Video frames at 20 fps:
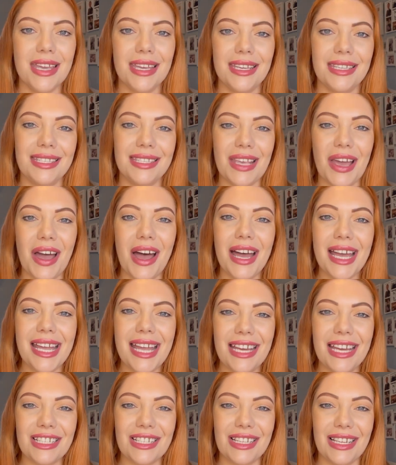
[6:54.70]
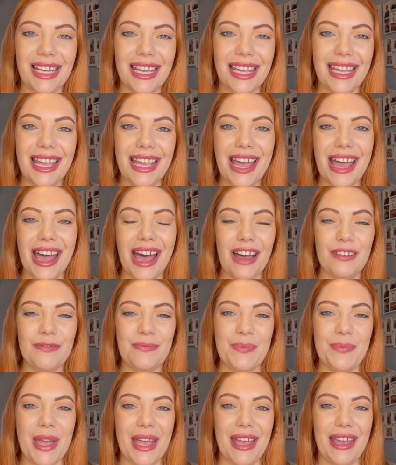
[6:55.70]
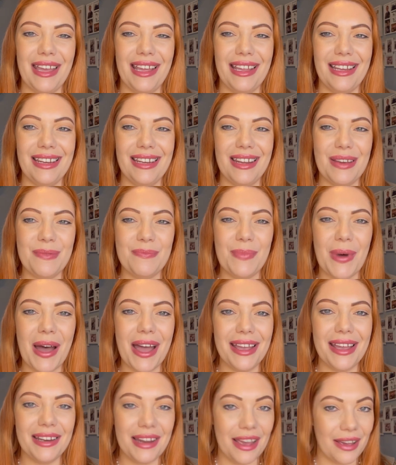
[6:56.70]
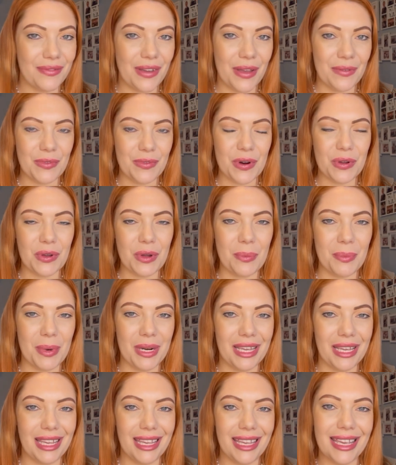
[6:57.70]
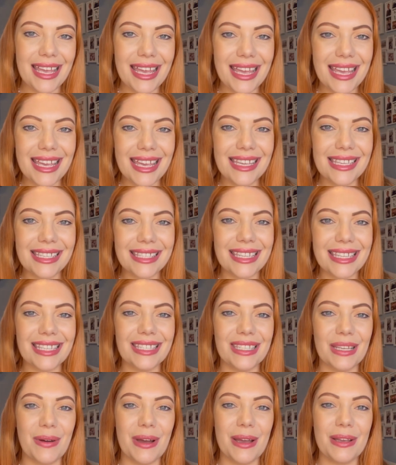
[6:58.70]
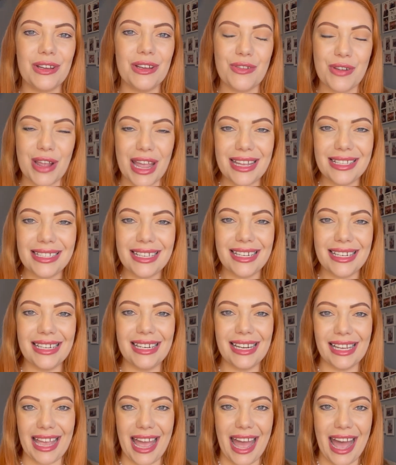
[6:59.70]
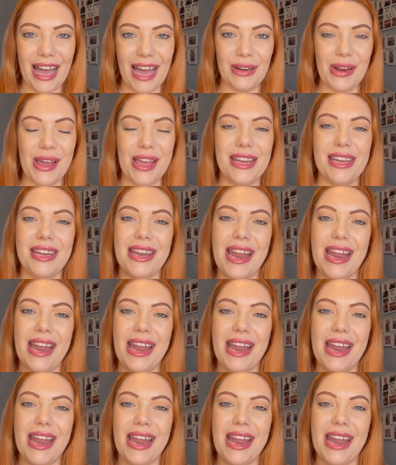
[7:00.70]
So I actually have been buying FM for a couple of years. So I created an account and